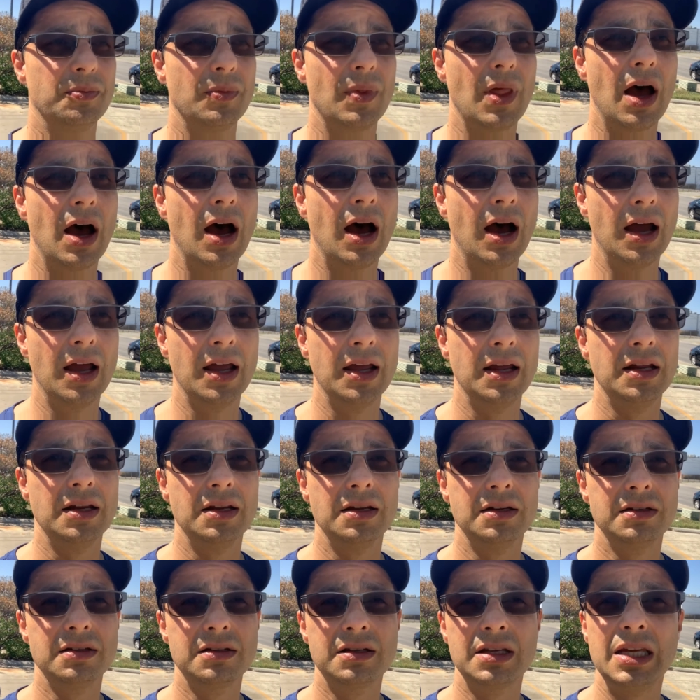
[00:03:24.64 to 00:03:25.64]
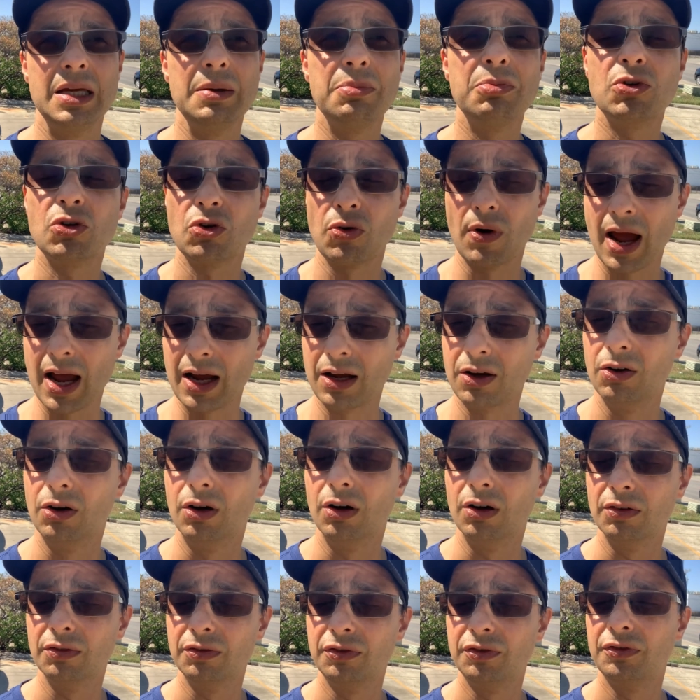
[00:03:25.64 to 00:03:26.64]
I keep track
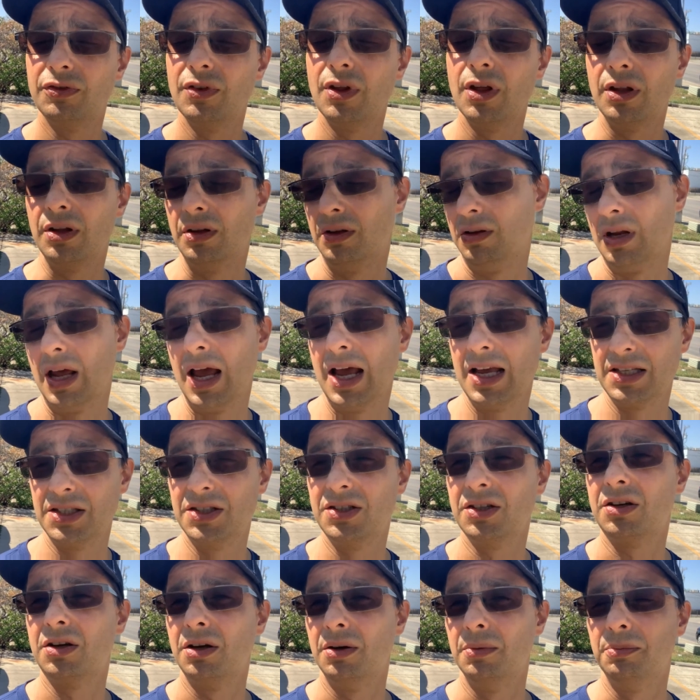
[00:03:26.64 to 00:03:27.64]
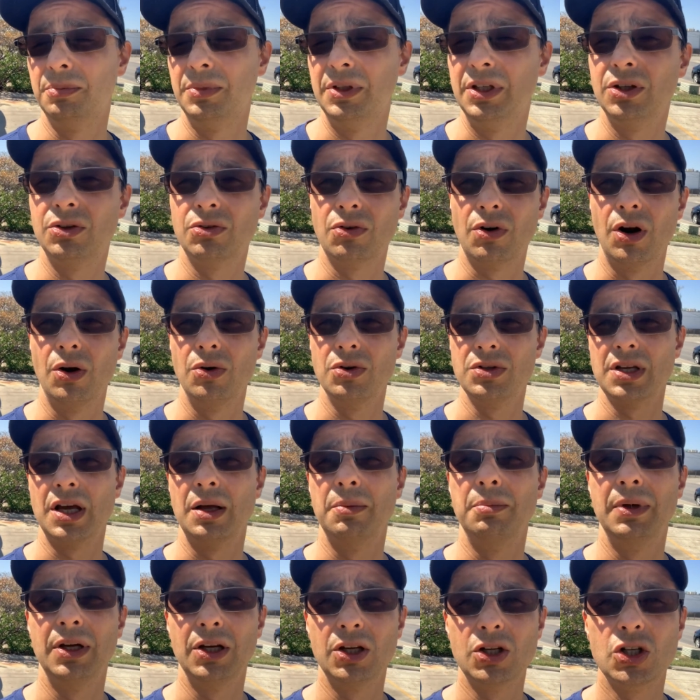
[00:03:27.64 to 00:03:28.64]
of, and as the company grows I
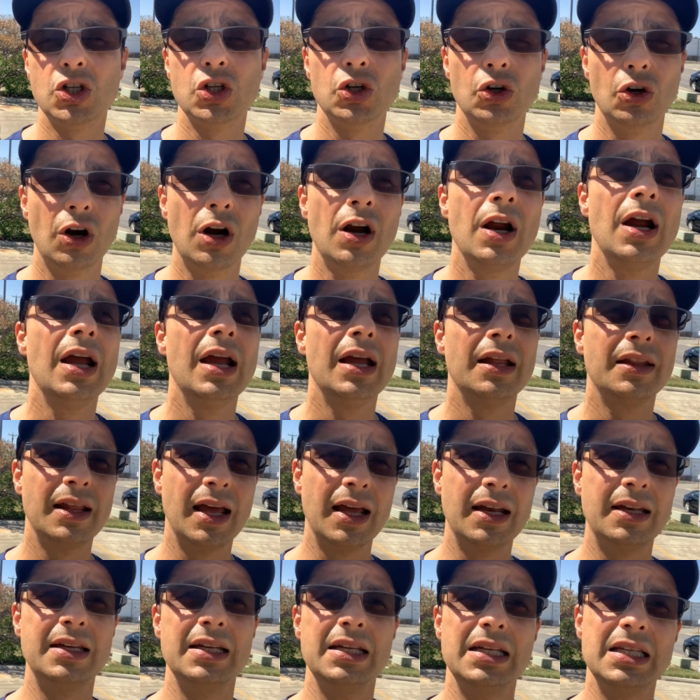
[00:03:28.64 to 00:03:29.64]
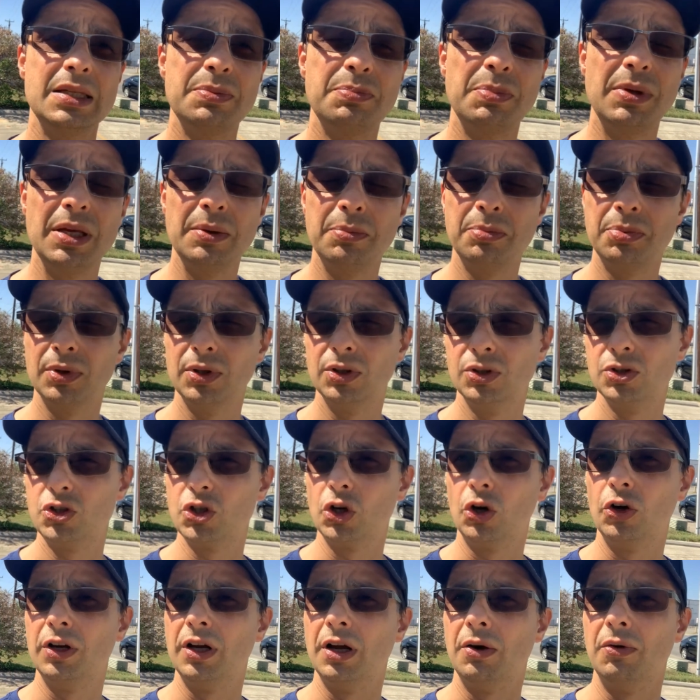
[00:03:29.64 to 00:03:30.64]
make sure that these people
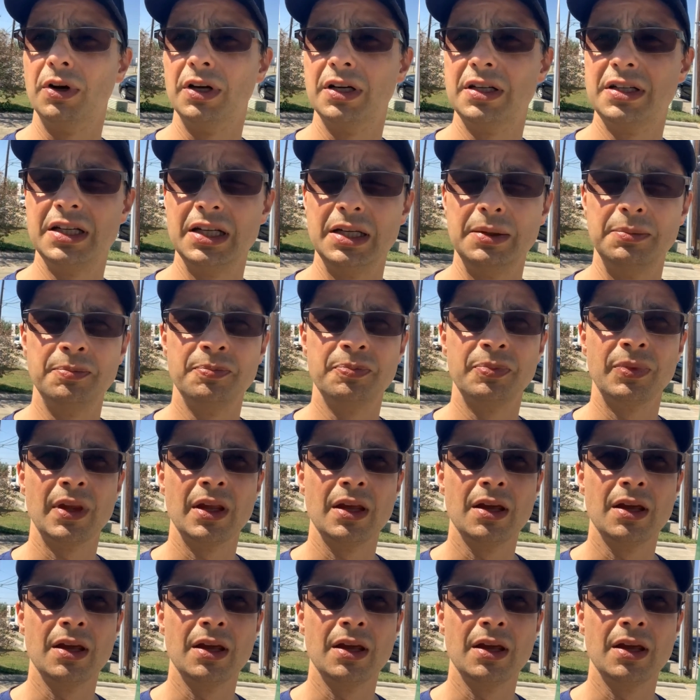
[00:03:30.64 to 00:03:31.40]
join our team.